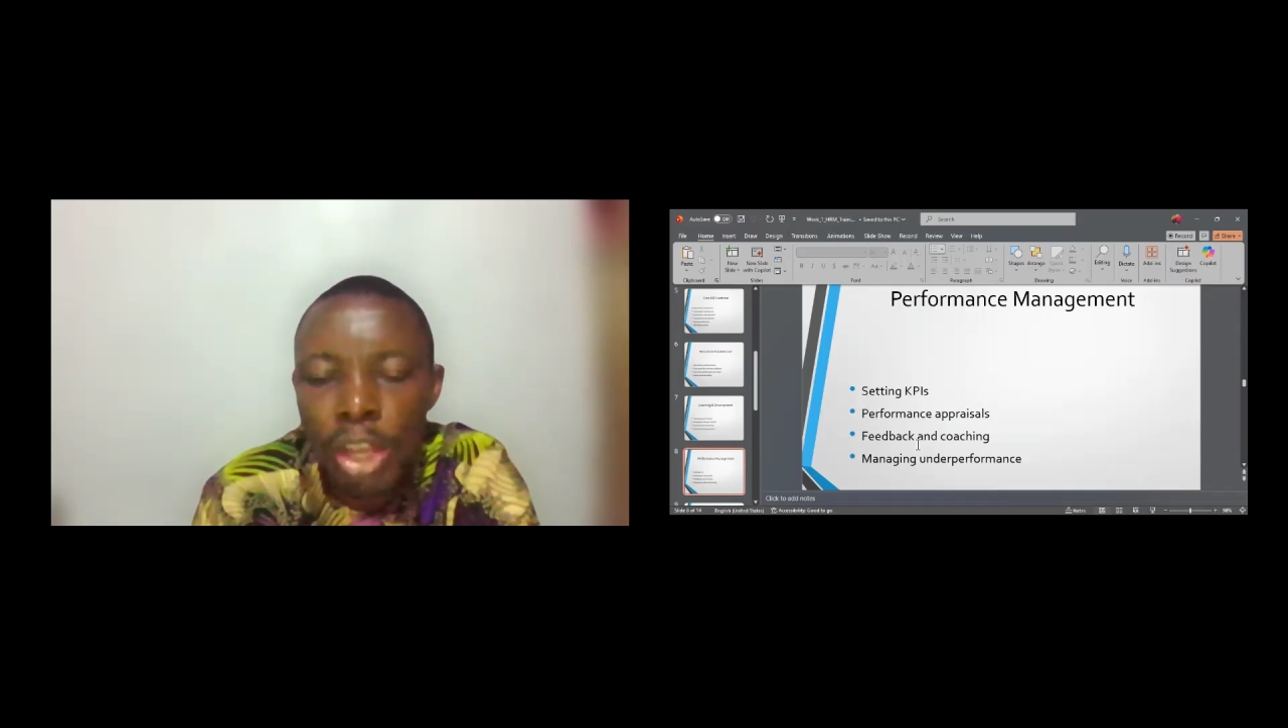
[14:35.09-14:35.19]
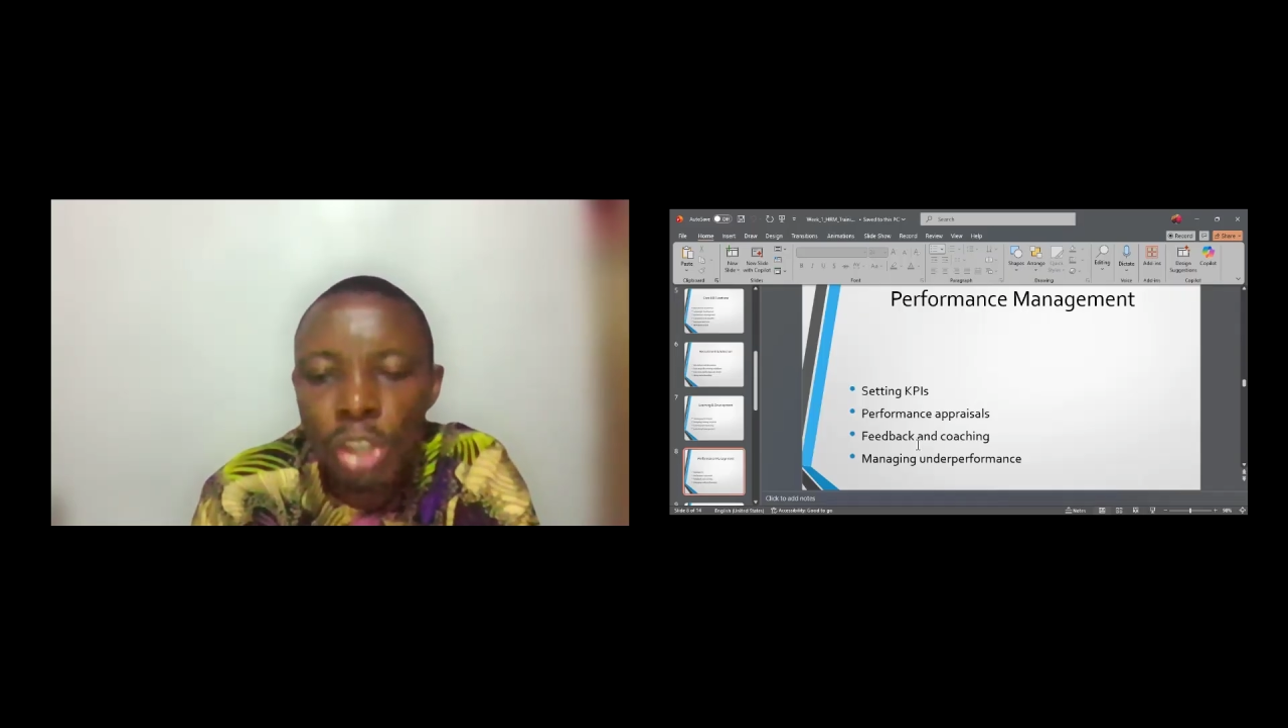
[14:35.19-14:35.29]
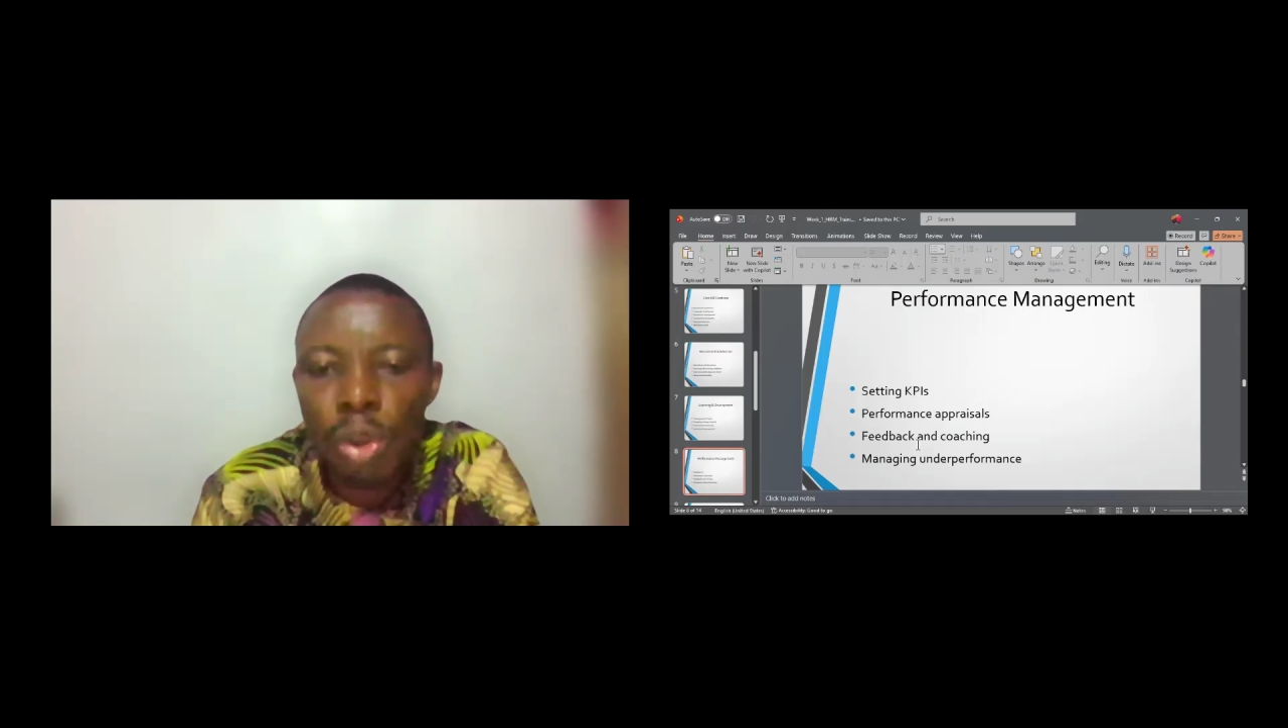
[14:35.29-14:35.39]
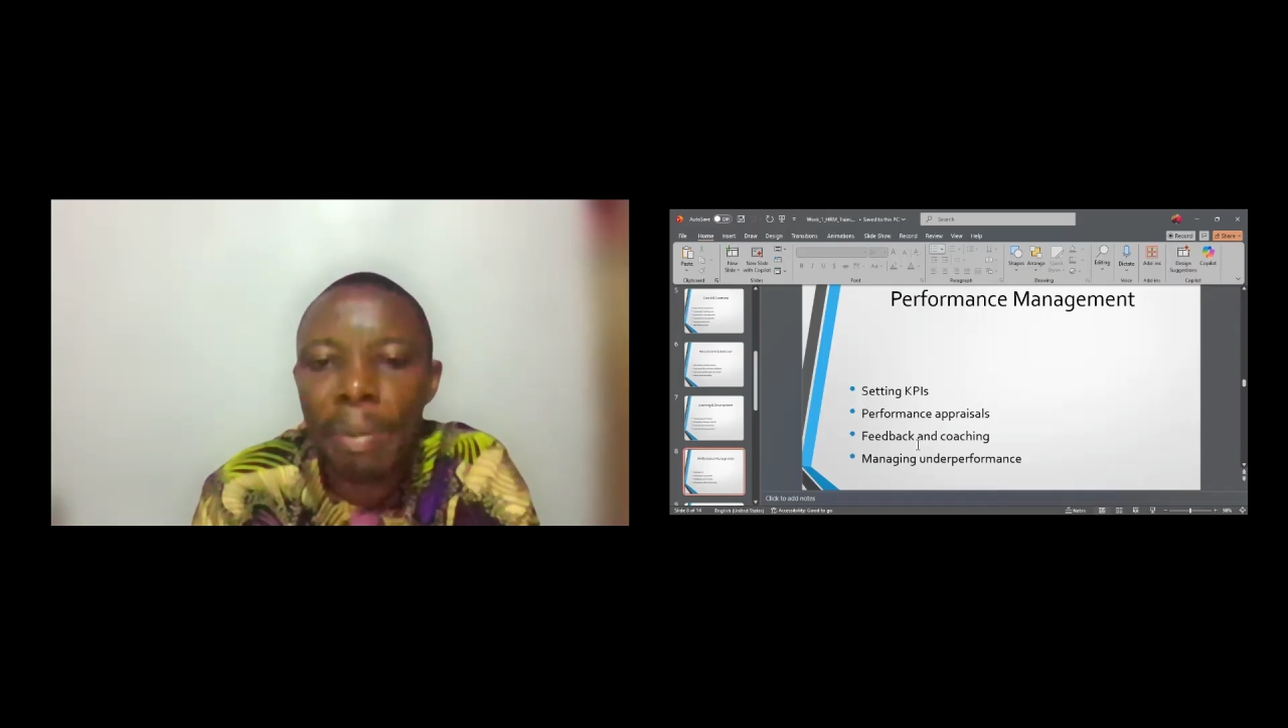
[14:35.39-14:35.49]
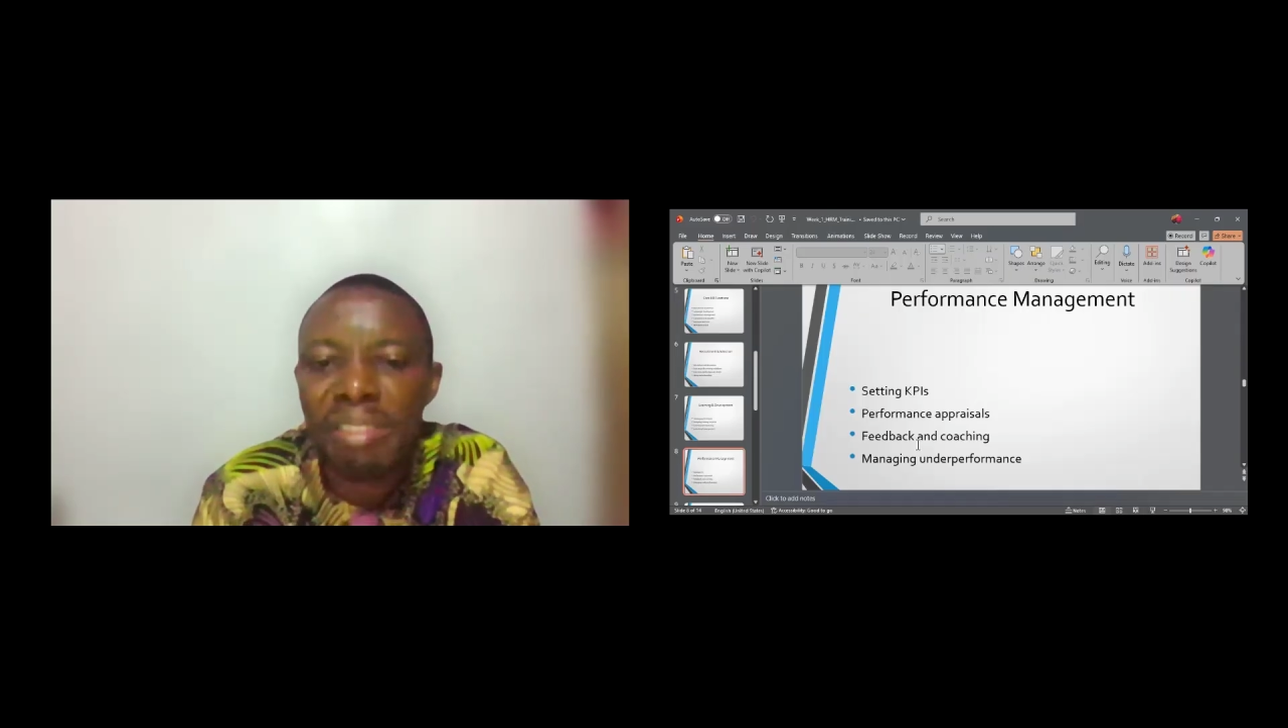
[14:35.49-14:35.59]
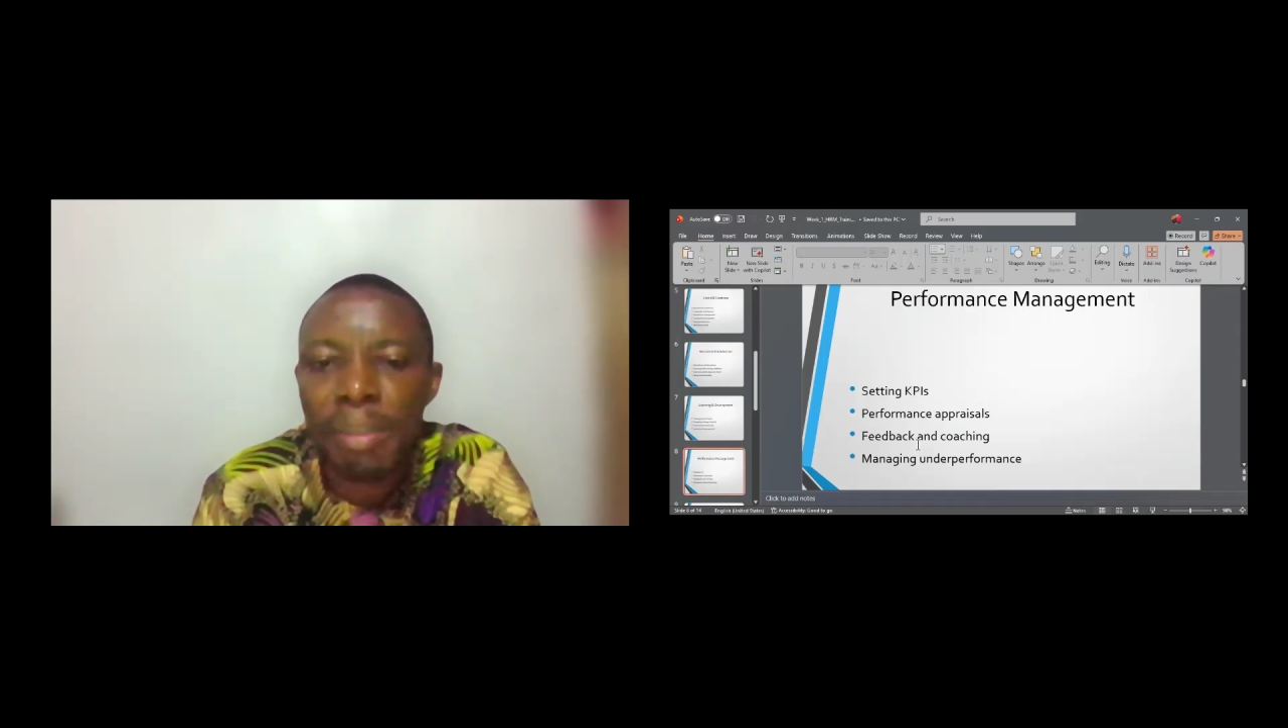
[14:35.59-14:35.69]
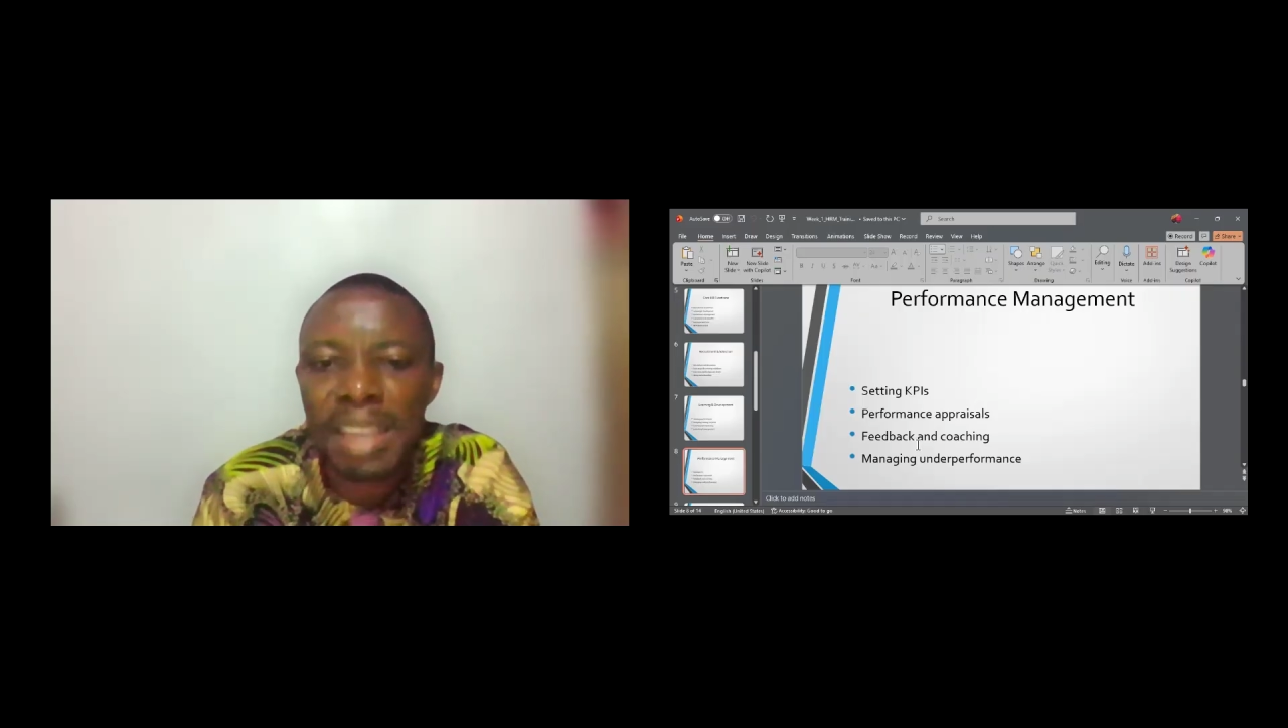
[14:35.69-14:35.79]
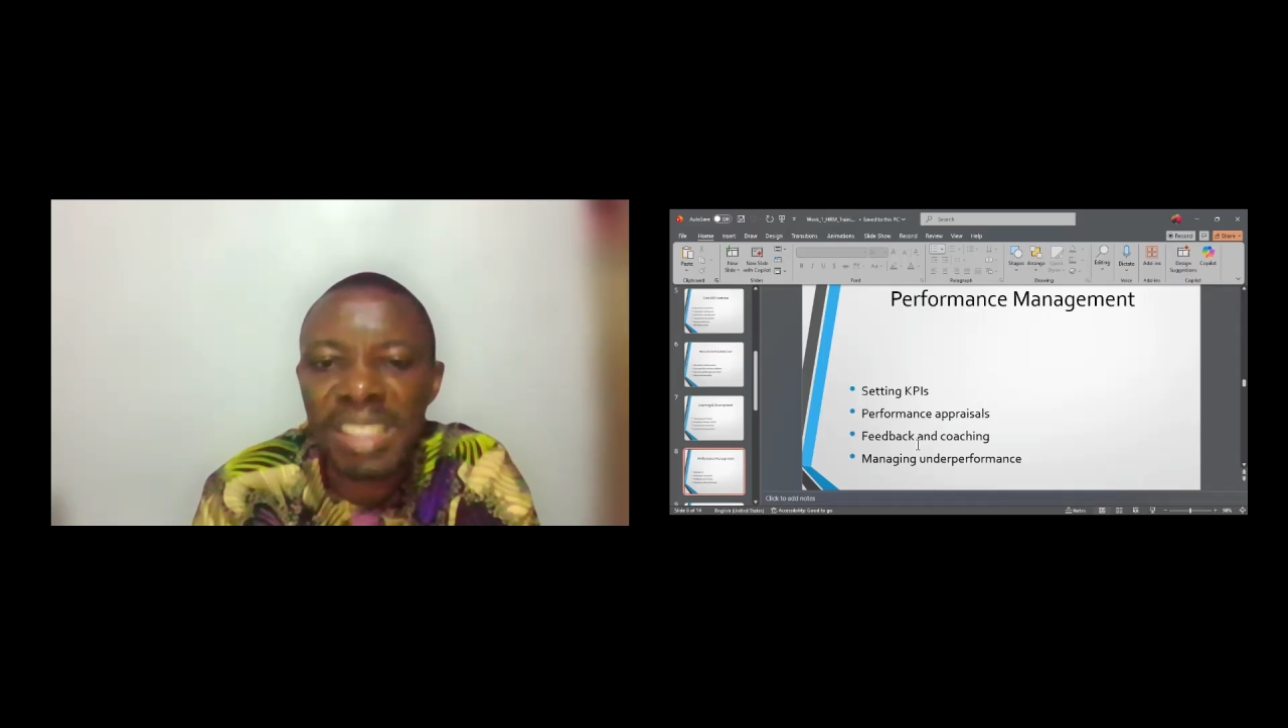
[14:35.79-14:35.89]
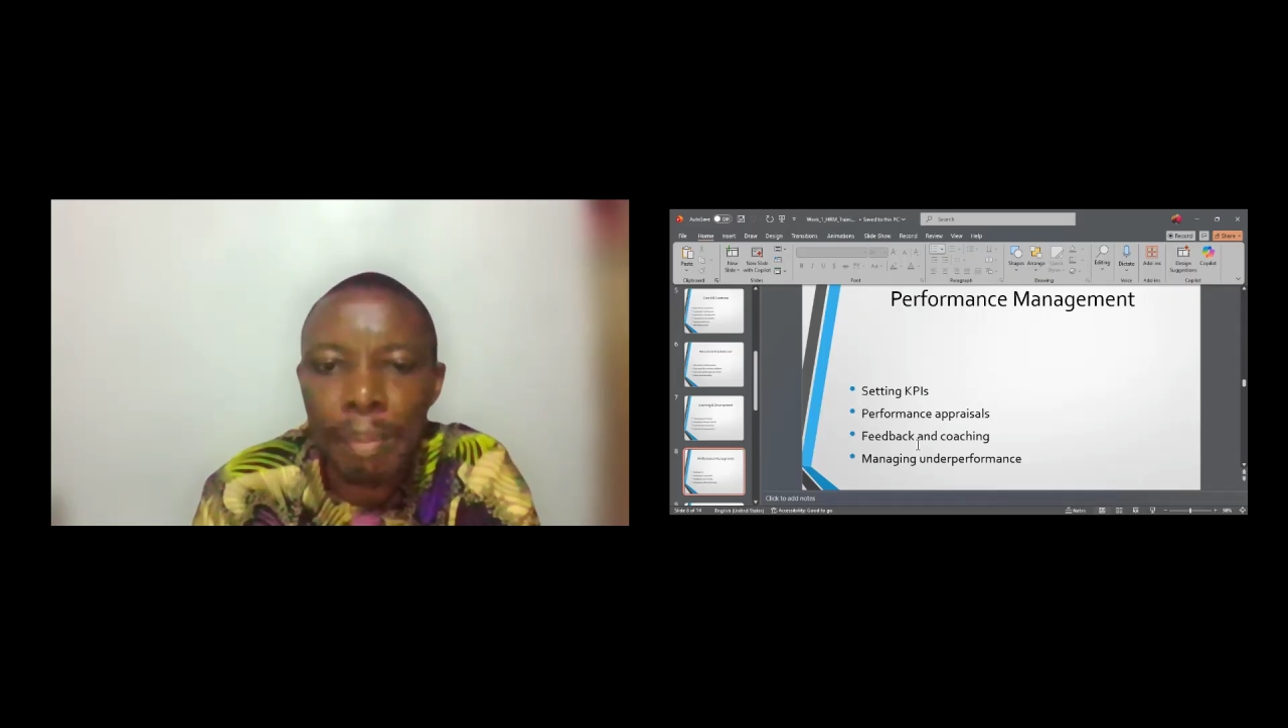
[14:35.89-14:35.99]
So performance